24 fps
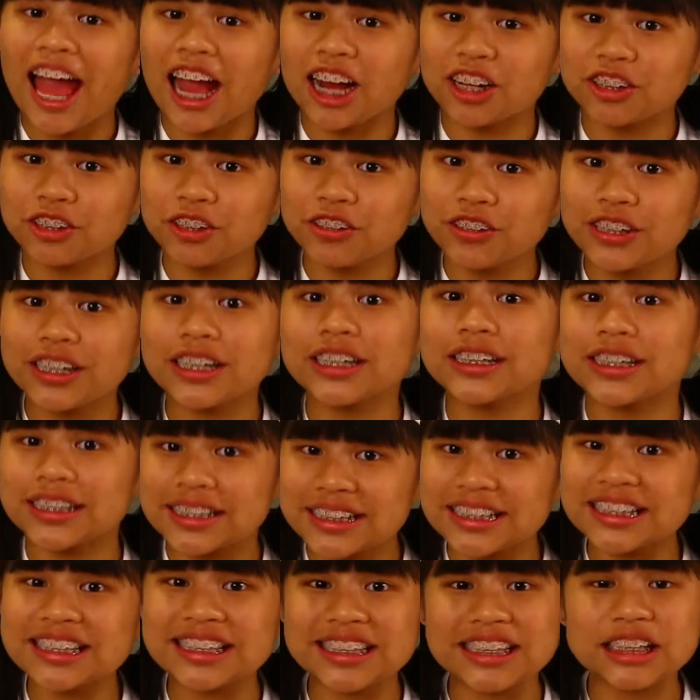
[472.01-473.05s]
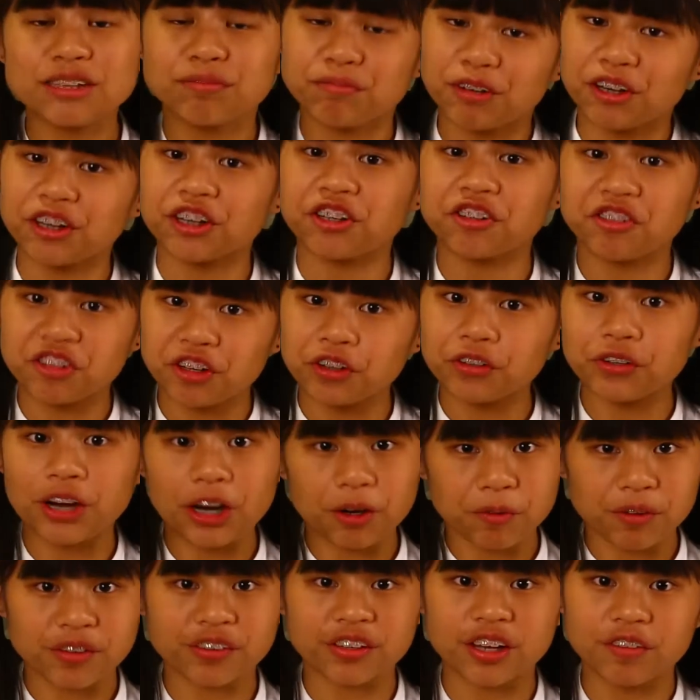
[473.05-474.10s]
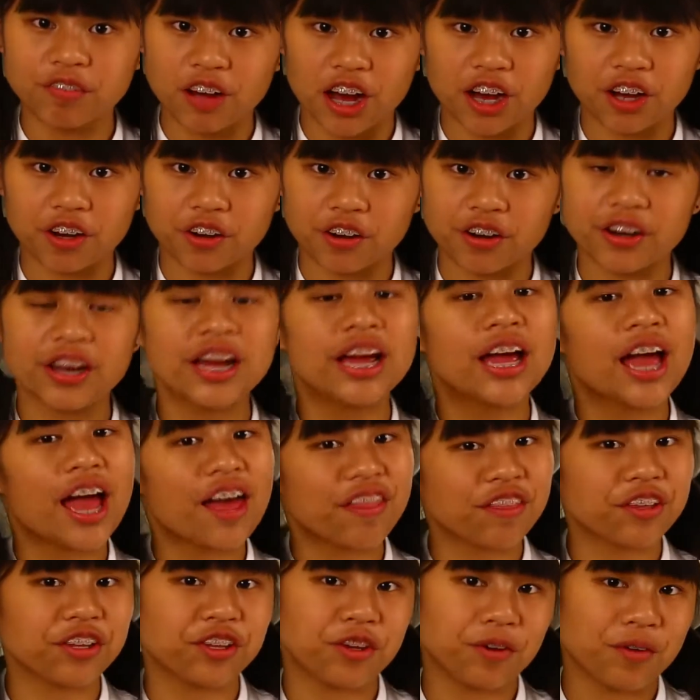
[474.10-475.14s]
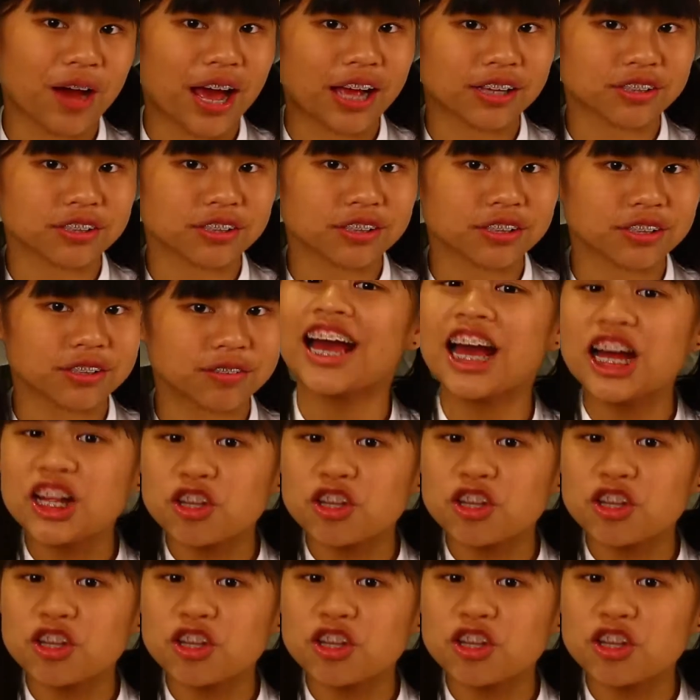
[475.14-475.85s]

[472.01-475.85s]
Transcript: including the 16 million children at risk of hunger in the US.